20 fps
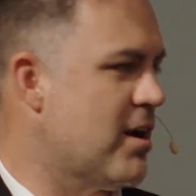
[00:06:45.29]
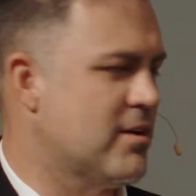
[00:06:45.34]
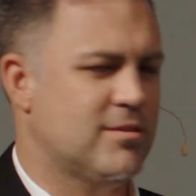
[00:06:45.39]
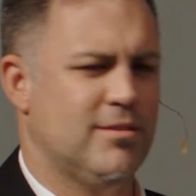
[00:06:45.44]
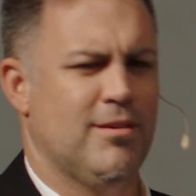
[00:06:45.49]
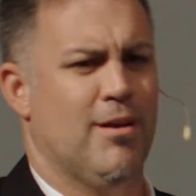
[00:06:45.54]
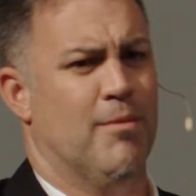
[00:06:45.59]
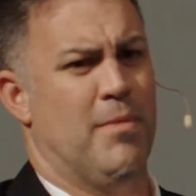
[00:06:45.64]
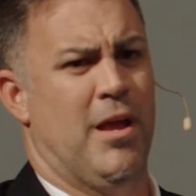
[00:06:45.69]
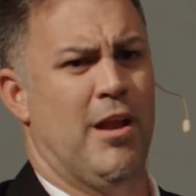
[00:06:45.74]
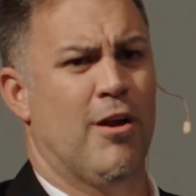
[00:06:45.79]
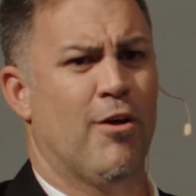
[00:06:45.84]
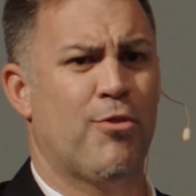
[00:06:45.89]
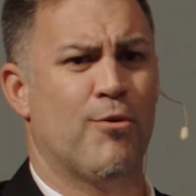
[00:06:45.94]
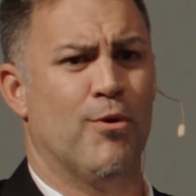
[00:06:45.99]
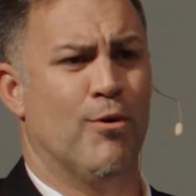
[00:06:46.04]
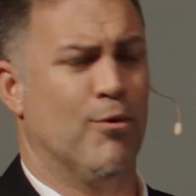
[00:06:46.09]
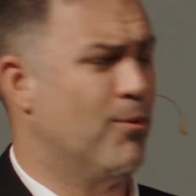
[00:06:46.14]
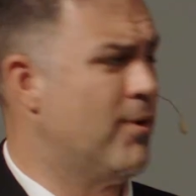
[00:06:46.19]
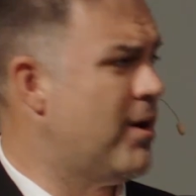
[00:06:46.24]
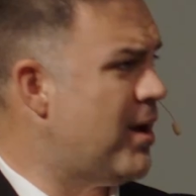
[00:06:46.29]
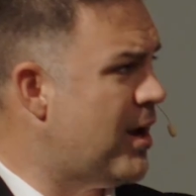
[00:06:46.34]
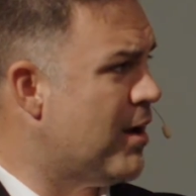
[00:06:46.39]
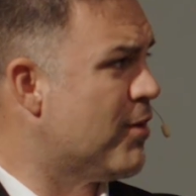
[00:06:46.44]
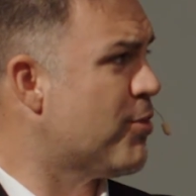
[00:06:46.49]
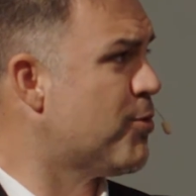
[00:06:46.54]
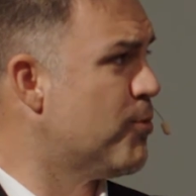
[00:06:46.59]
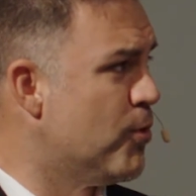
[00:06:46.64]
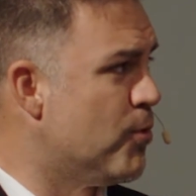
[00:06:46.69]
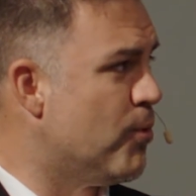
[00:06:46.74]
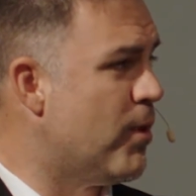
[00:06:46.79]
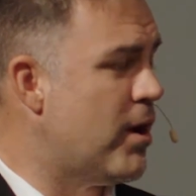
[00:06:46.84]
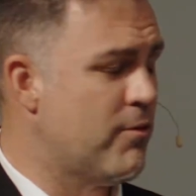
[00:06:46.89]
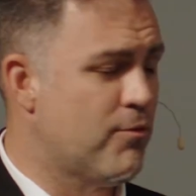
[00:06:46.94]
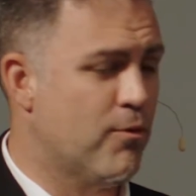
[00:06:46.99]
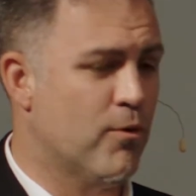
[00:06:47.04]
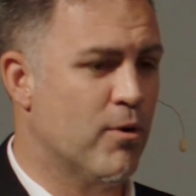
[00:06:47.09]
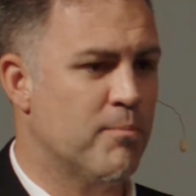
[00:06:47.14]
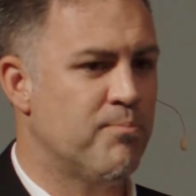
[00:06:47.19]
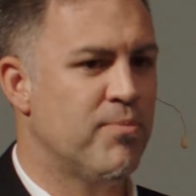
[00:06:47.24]
I said, no, man, I'll throw it away. I threw it away
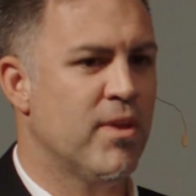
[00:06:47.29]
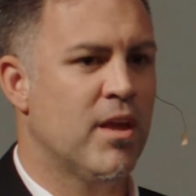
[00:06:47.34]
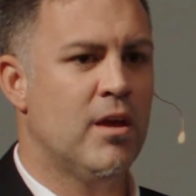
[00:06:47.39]
for him.